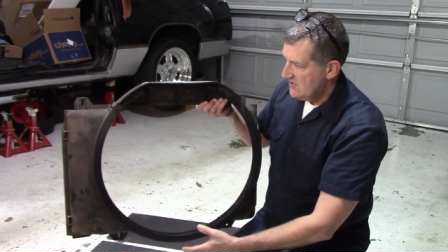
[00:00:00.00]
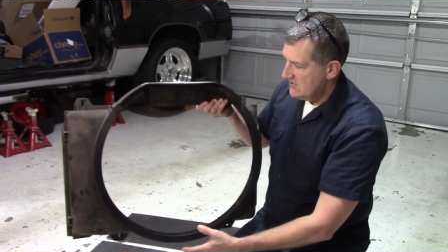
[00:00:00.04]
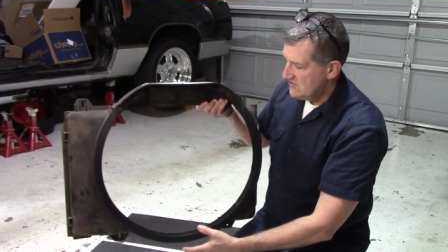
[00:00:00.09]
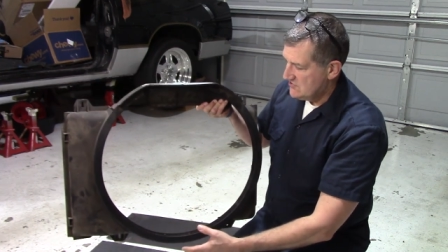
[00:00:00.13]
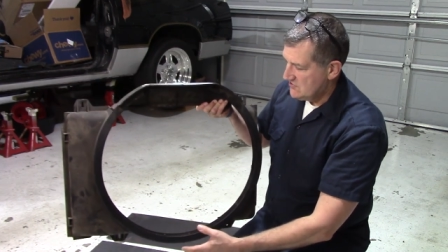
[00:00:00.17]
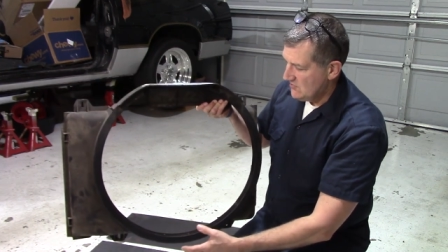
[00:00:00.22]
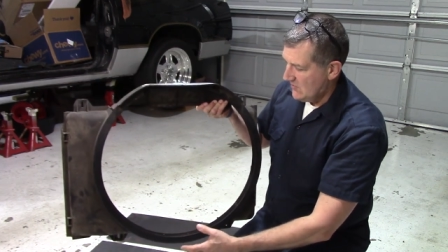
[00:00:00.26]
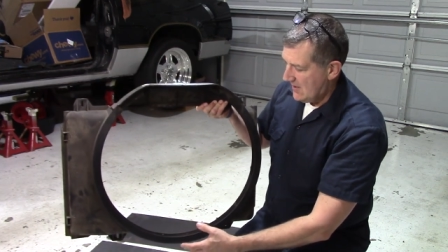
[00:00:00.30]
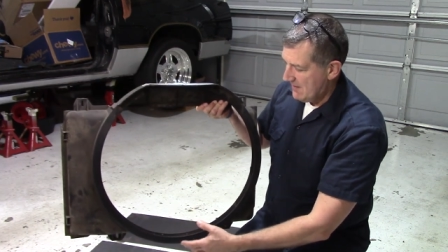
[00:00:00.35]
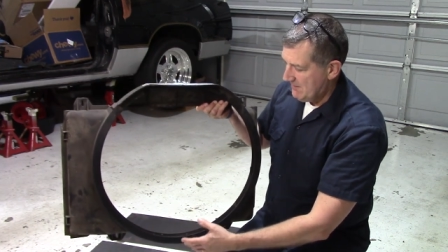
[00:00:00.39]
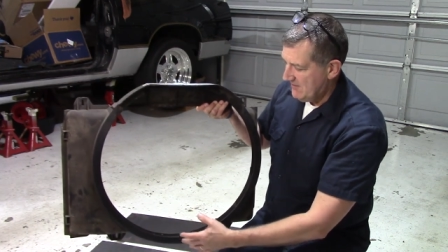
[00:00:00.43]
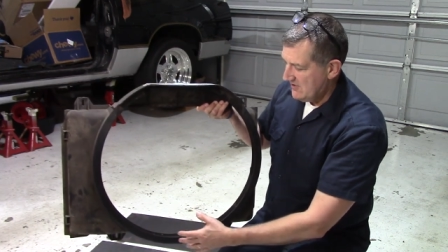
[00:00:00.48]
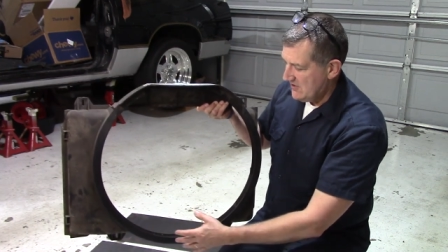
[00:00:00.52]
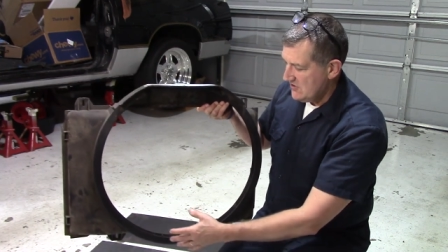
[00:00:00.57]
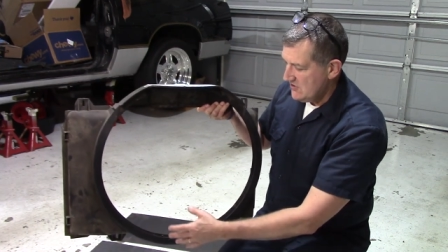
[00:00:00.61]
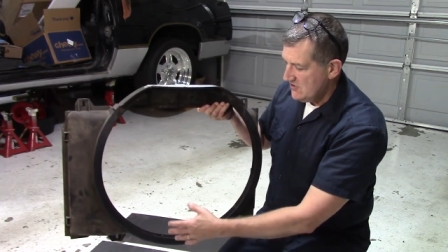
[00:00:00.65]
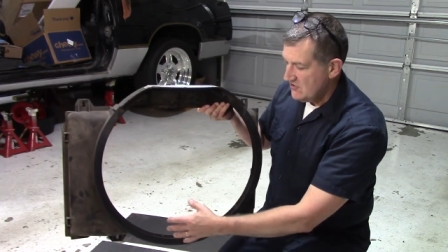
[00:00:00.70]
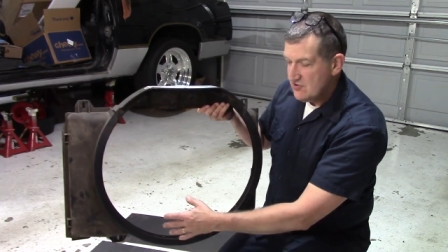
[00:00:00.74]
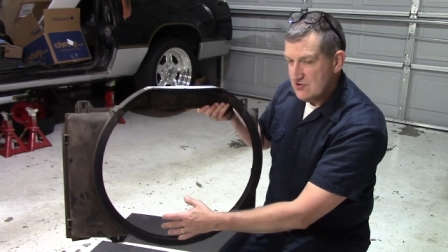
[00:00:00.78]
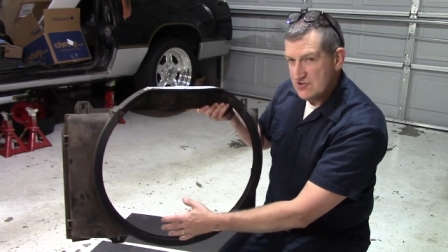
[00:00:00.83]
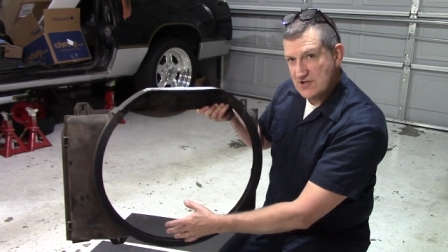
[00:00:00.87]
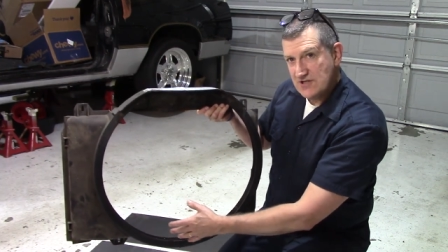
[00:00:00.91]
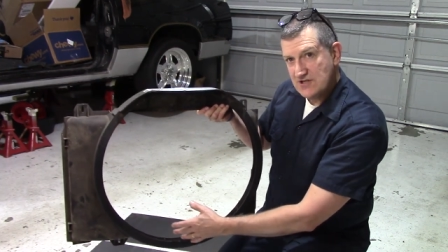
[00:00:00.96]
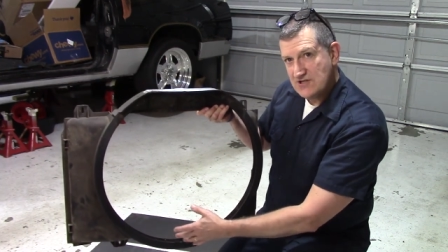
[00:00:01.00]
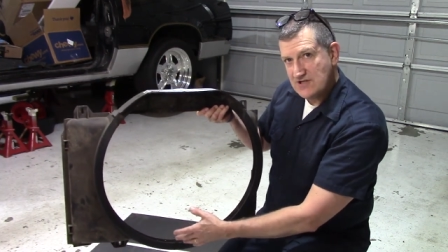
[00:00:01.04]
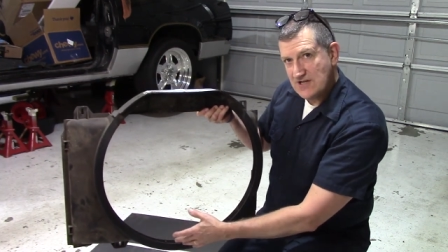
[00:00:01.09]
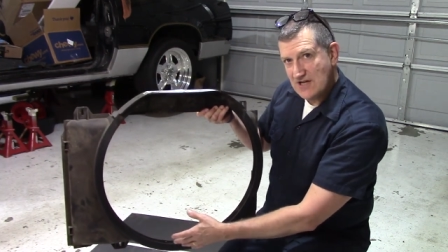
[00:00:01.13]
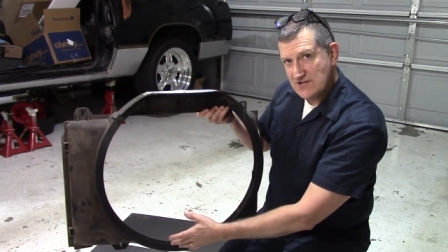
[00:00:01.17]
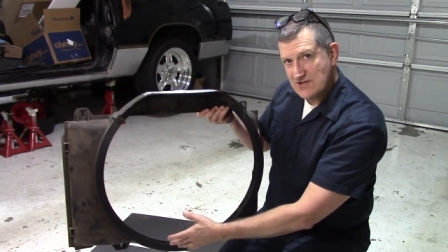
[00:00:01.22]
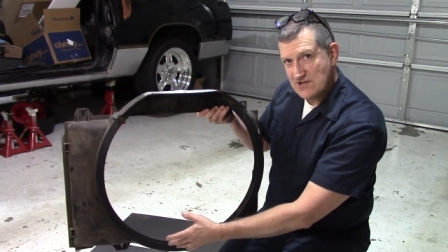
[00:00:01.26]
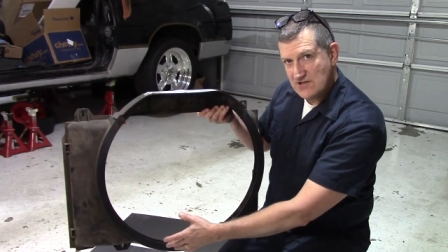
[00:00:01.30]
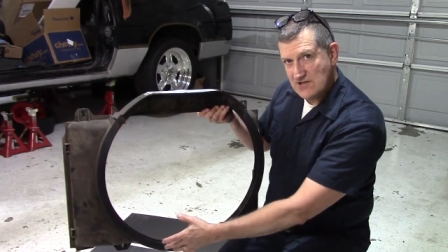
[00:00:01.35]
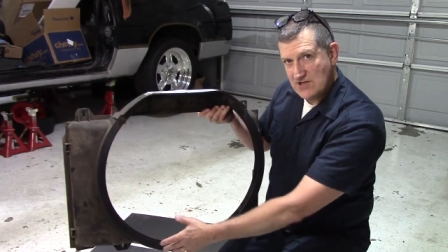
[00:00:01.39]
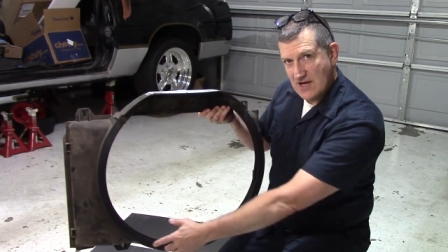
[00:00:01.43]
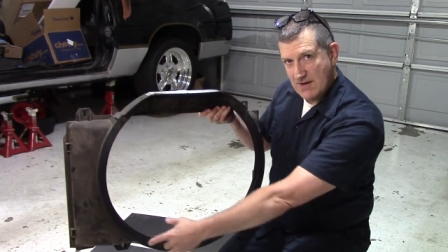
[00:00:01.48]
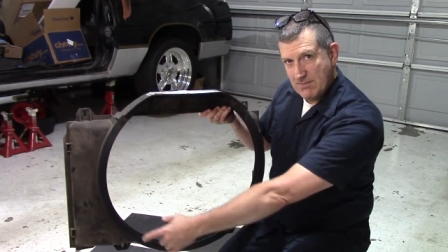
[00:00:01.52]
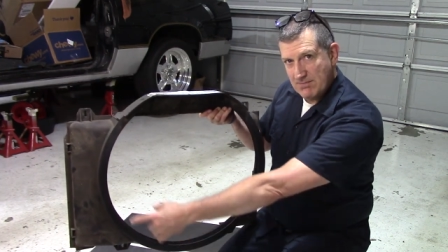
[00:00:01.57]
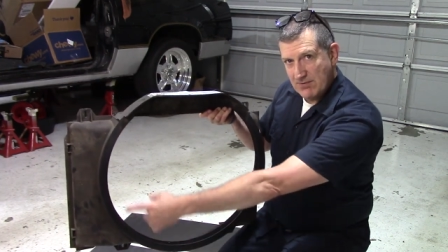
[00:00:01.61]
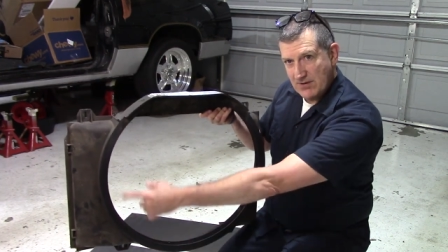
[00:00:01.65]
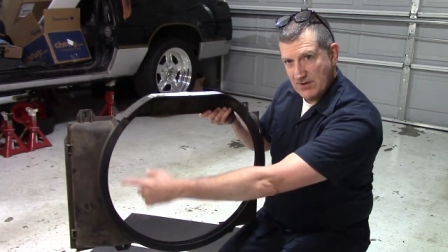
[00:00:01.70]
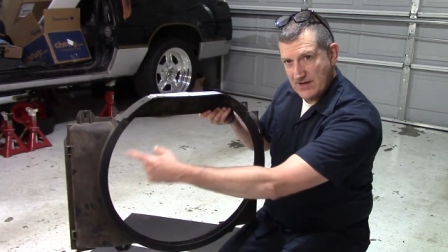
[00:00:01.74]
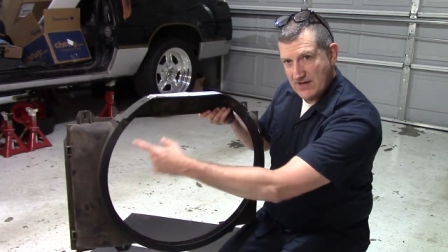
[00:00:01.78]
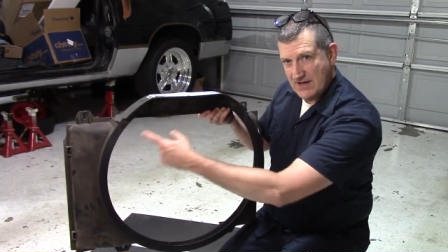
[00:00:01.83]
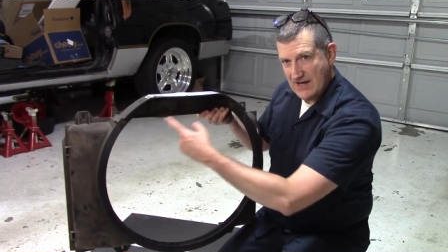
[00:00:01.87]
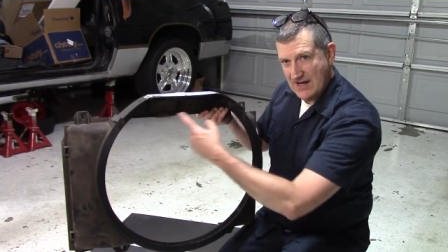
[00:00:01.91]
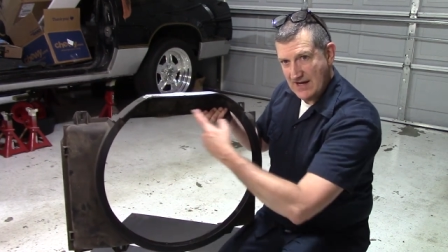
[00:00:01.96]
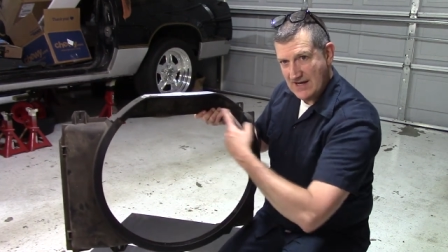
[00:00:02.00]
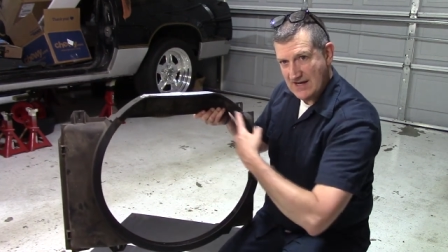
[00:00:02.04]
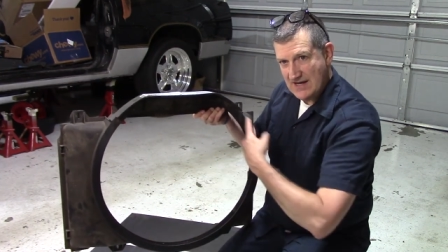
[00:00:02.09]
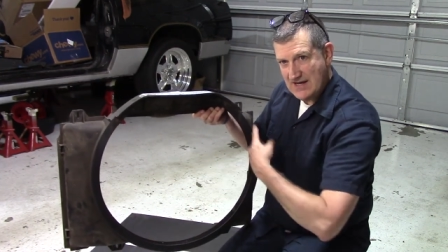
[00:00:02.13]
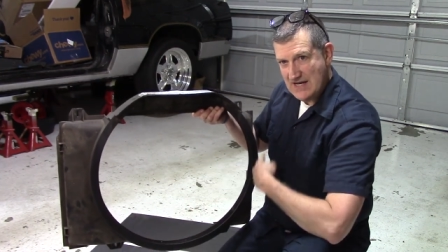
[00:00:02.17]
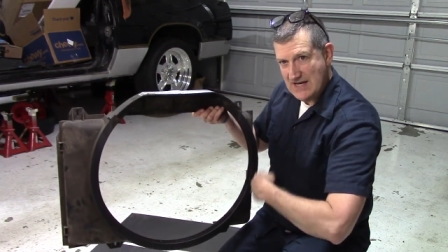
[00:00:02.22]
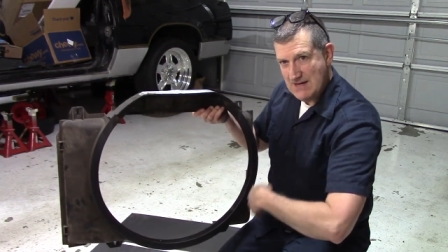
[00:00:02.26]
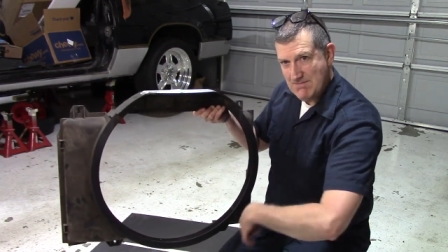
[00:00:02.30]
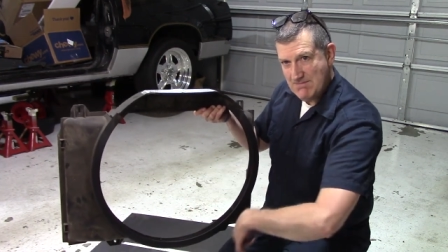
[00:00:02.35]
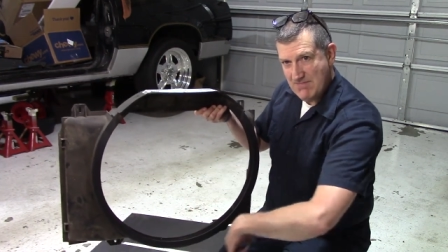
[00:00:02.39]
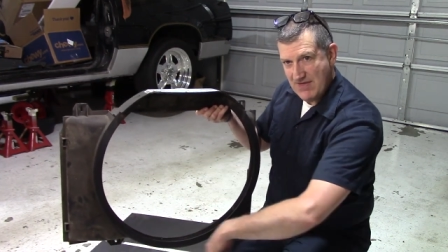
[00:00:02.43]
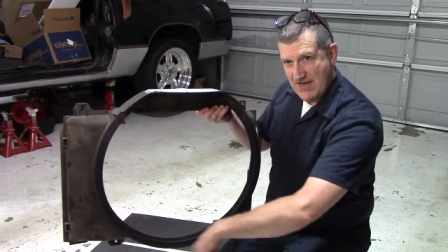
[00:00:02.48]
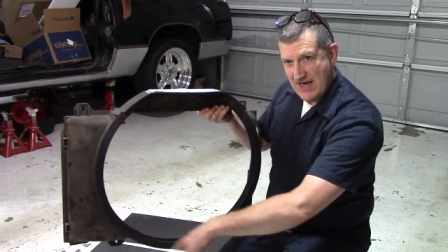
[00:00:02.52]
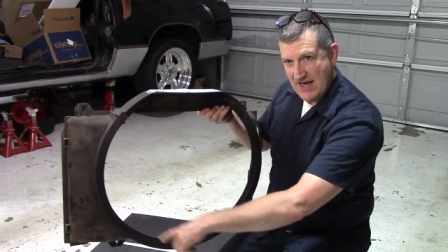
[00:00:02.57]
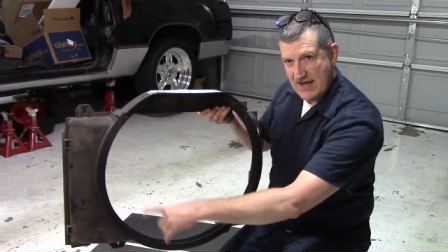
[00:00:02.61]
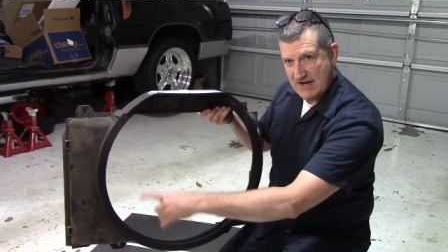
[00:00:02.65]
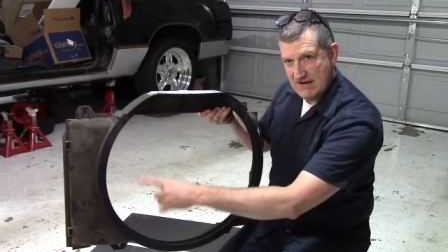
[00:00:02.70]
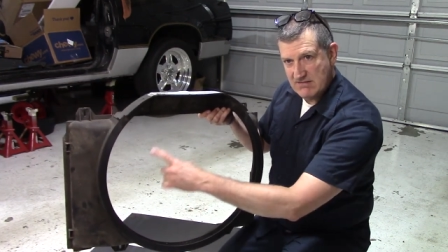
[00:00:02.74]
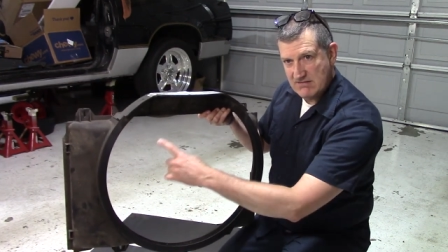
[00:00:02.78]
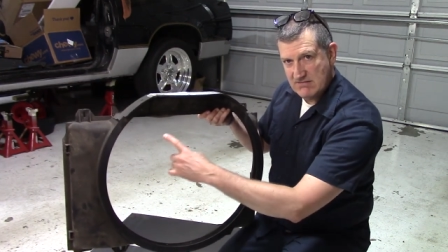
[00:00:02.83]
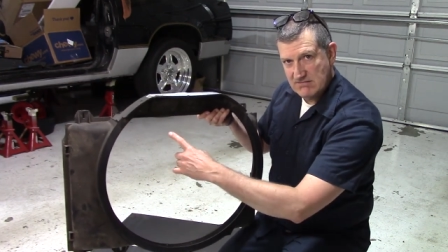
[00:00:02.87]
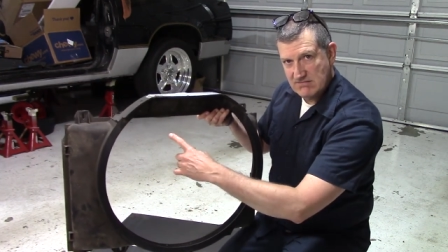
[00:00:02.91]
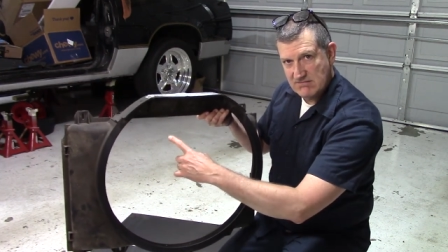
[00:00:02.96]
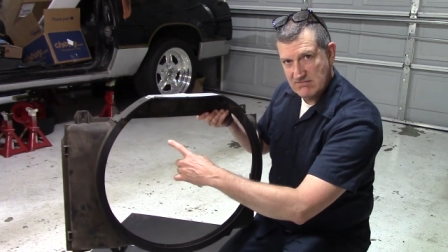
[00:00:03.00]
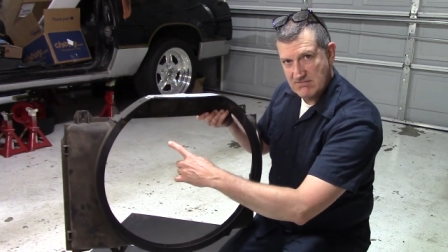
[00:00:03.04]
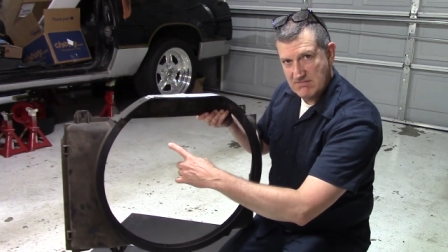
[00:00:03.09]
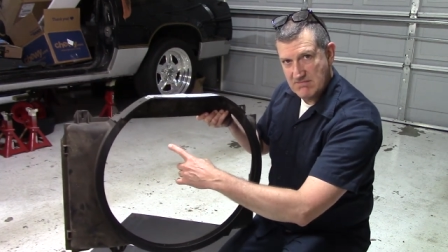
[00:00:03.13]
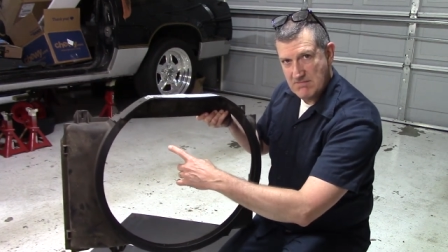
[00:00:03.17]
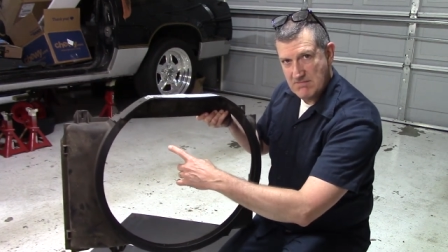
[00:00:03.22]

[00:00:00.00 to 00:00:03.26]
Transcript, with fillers: So I'm going to use this as a template and keep that